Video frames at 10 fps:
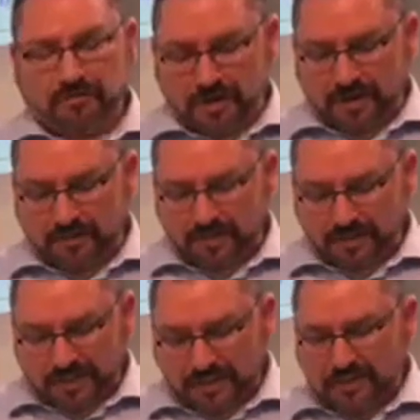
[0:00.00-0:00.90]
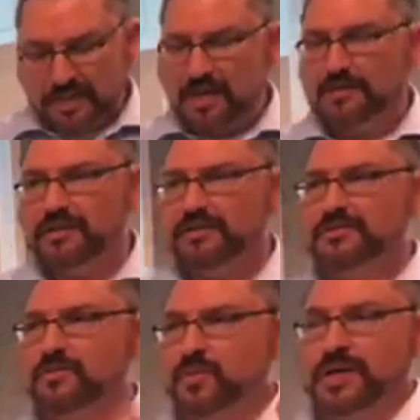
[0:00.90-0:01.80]
from sin and death.
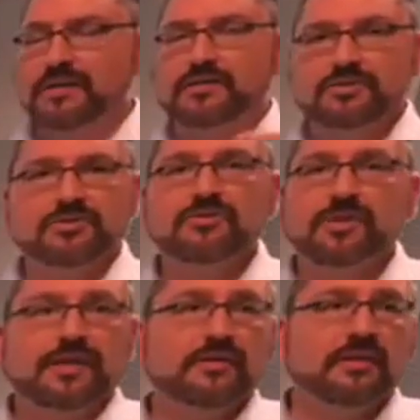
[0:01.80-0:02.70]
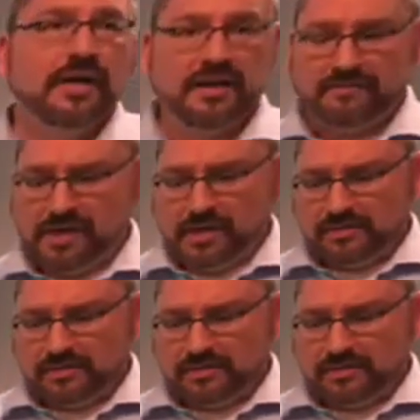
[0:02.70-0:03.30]
He's the way, the truth, and the life.